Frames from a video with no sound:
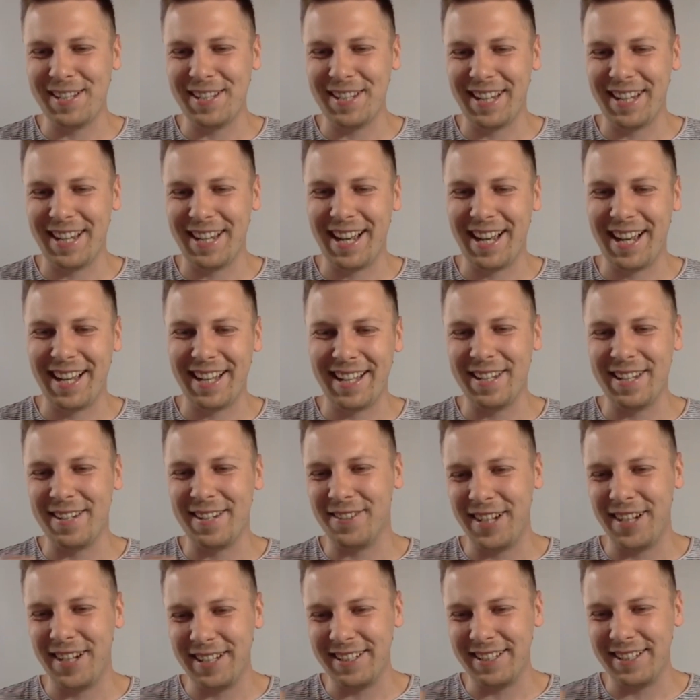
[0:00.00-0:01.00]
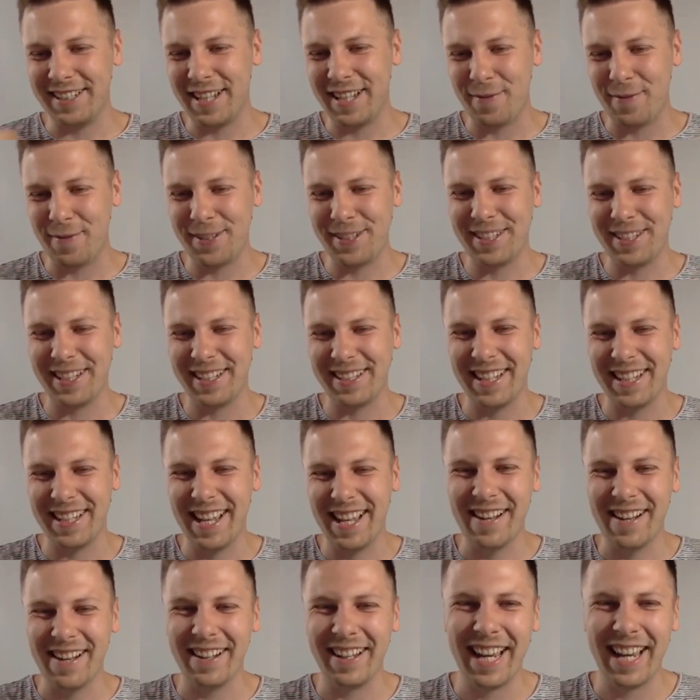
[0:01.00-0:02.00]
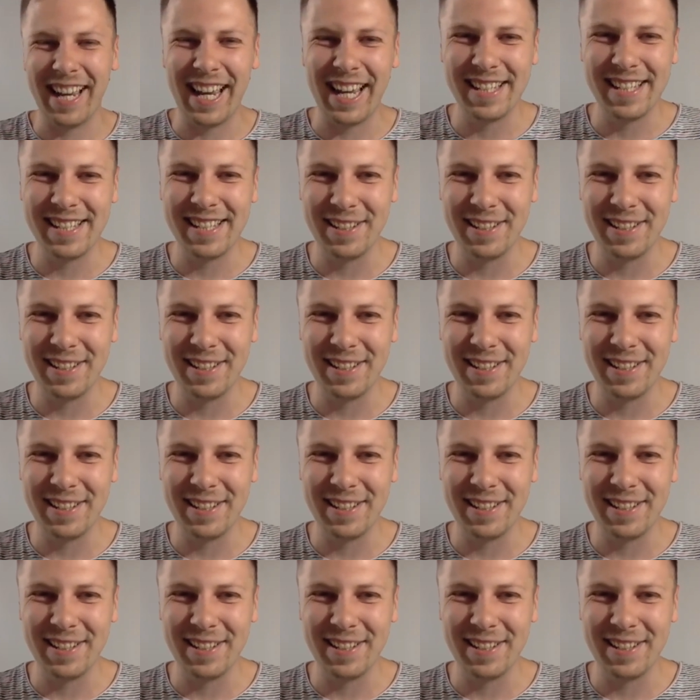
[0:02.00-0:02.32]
guy. He created Amazon. Okay, it's not